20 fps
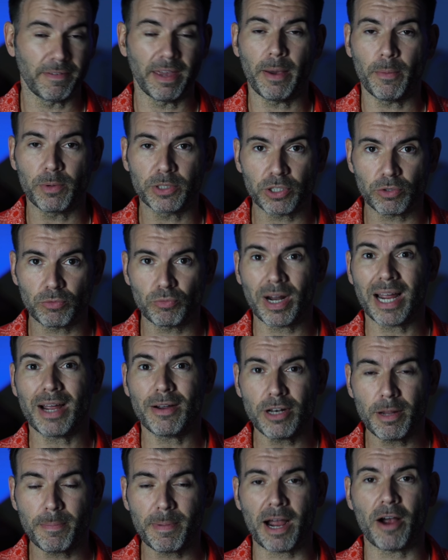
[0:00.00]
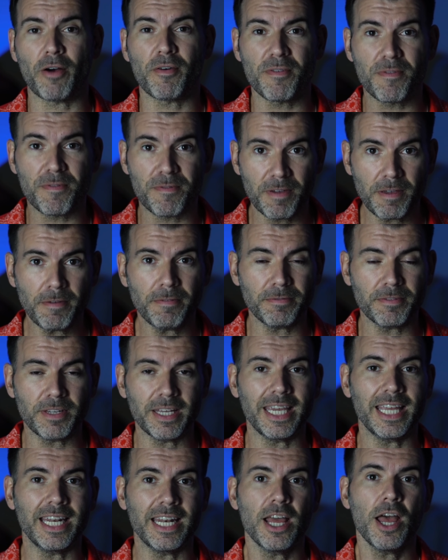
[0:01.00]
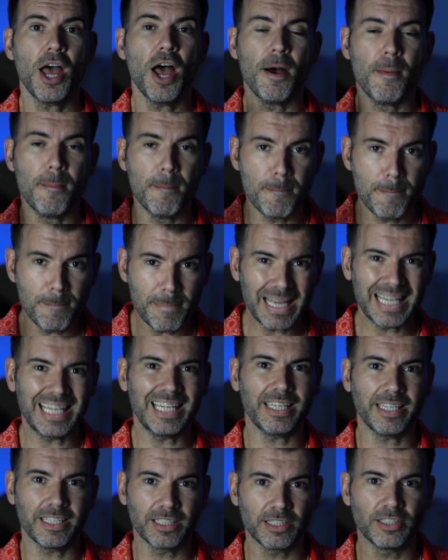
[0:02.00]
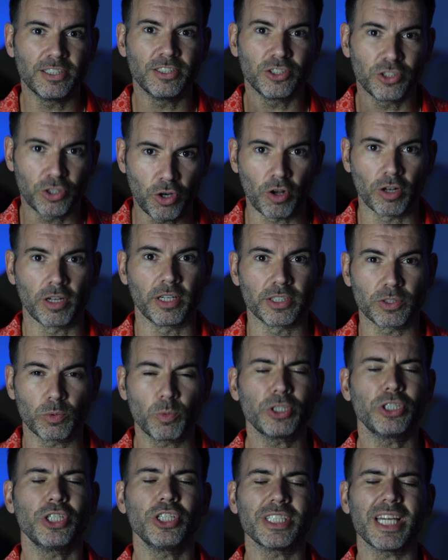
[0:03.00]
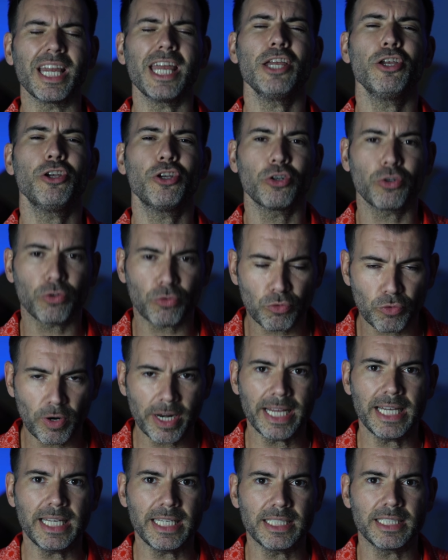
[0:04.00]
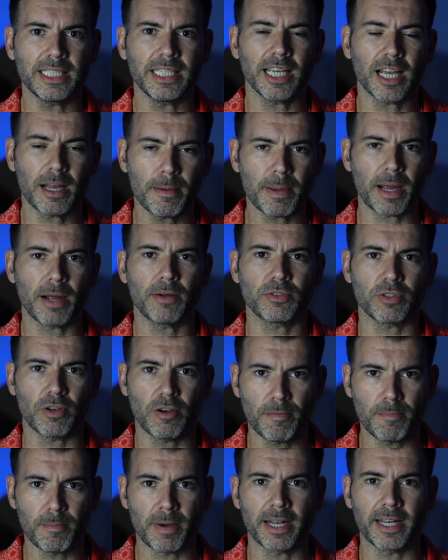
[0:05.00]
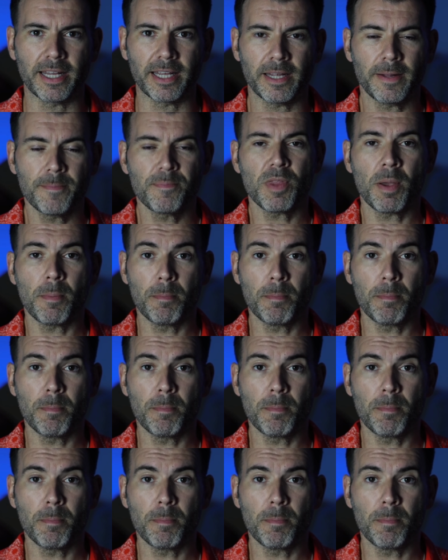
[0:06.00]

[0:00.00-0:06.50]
It was around about $15 million, which is a crazy amount of money.